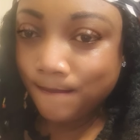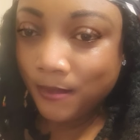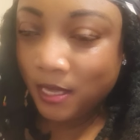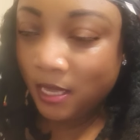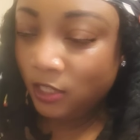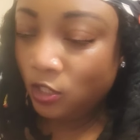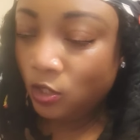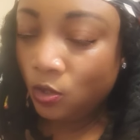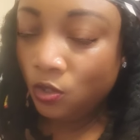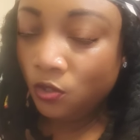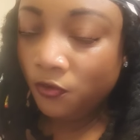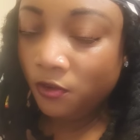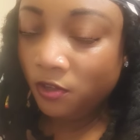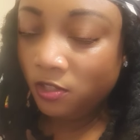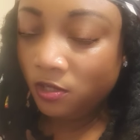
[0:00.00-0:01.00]
Yes, you,
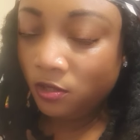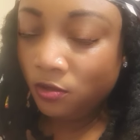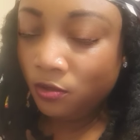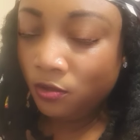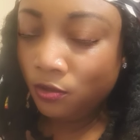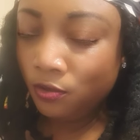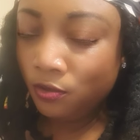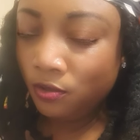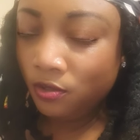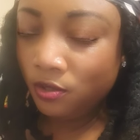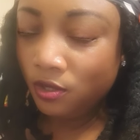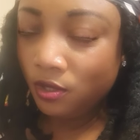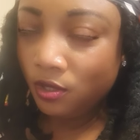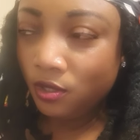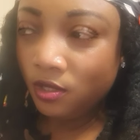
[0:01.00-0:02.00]
have got you you.
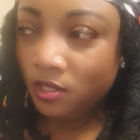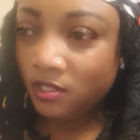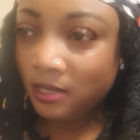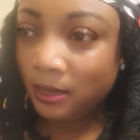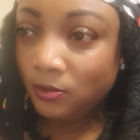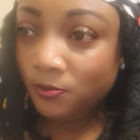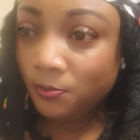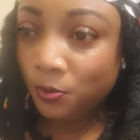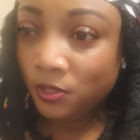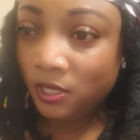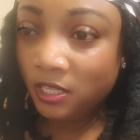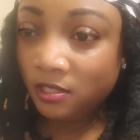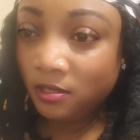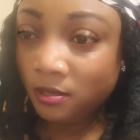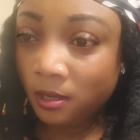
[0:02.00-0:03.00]
It's time to put
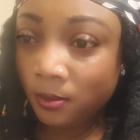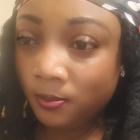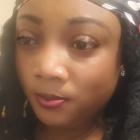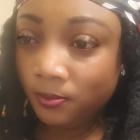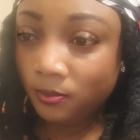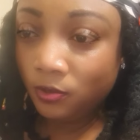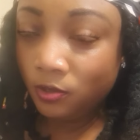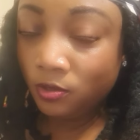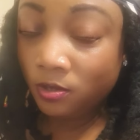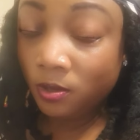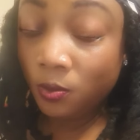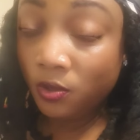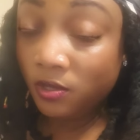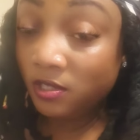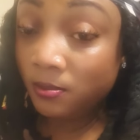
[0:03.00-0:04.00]
a stop to
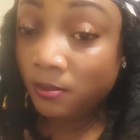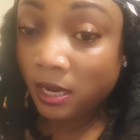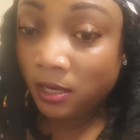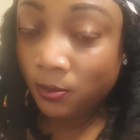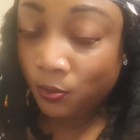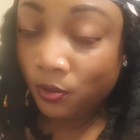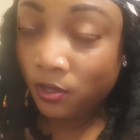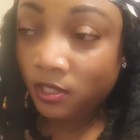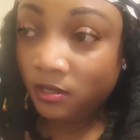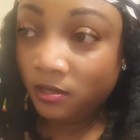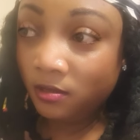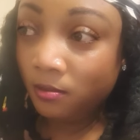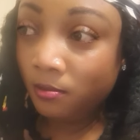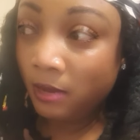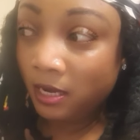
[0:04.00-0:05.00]
someone's manipulate
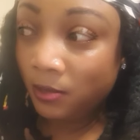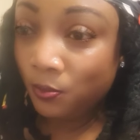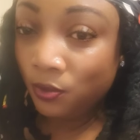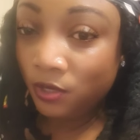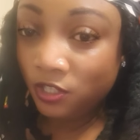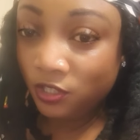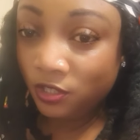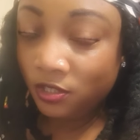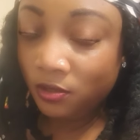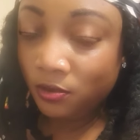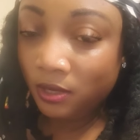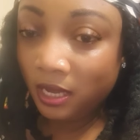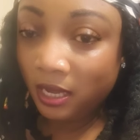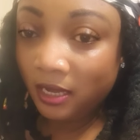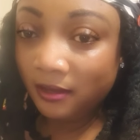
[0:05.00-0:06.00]
manipulation in
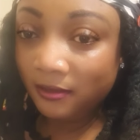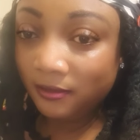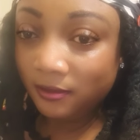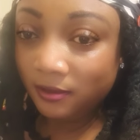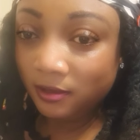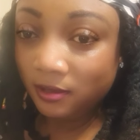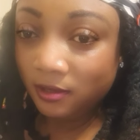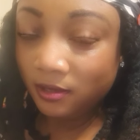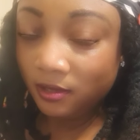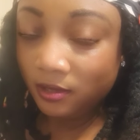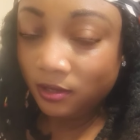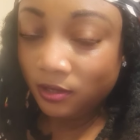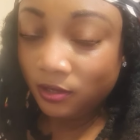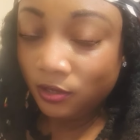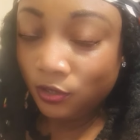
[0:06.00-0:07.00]
your life.
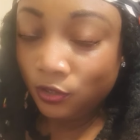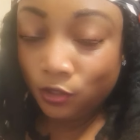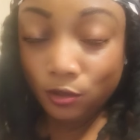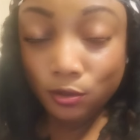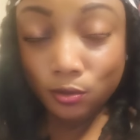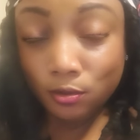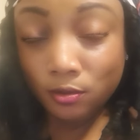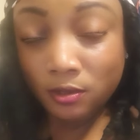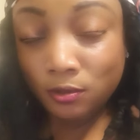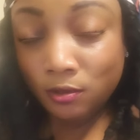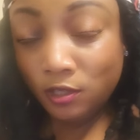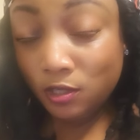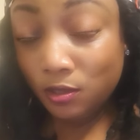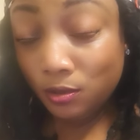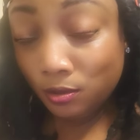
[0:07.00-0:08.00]
You know, no,
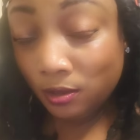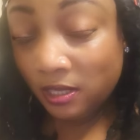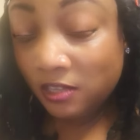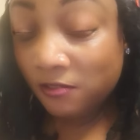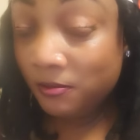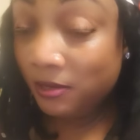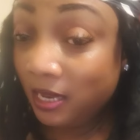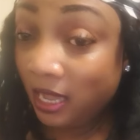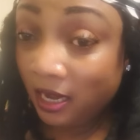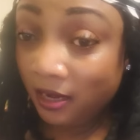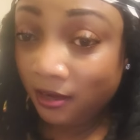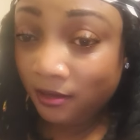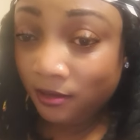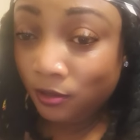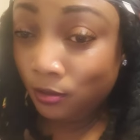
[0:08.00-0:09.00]
you know that they've
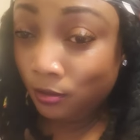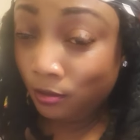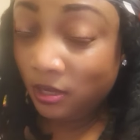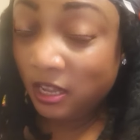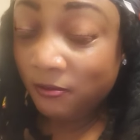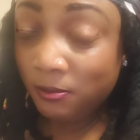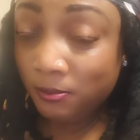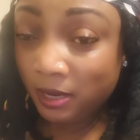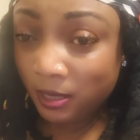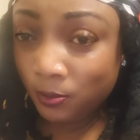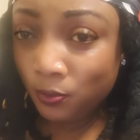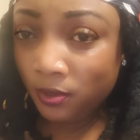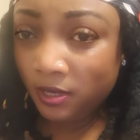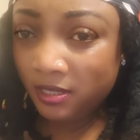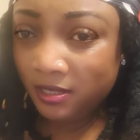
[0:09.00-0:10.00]
lying. You know they have been
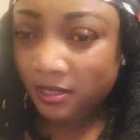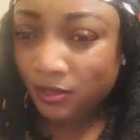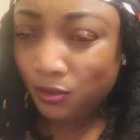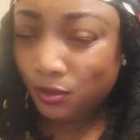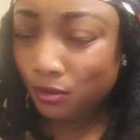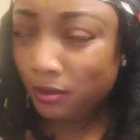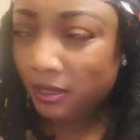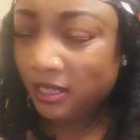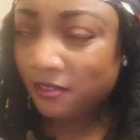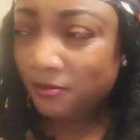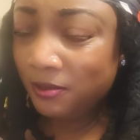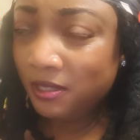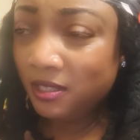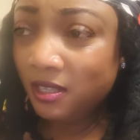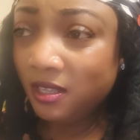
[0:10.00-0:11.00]
manipulating. You know that they have
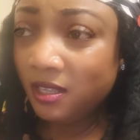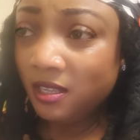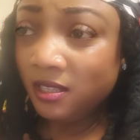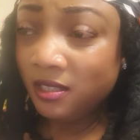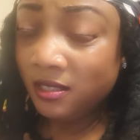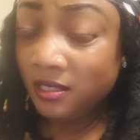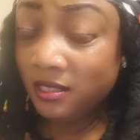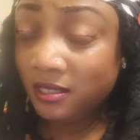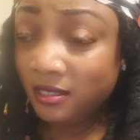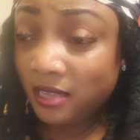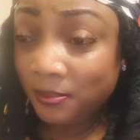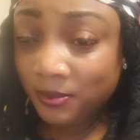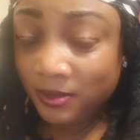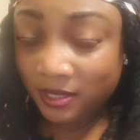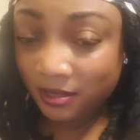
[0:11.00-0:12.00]
been
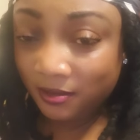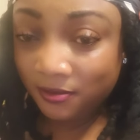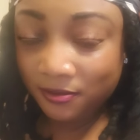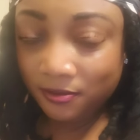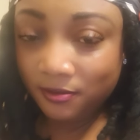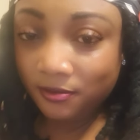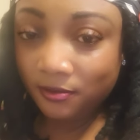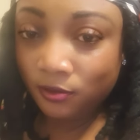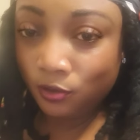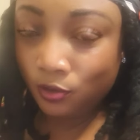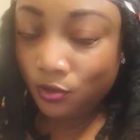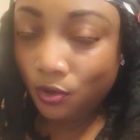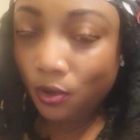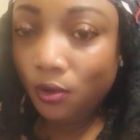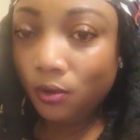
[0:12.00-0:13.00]
deceptive. You
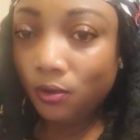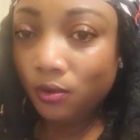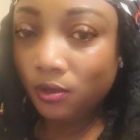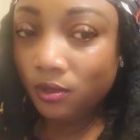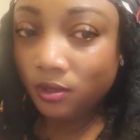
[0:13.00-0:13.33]
know.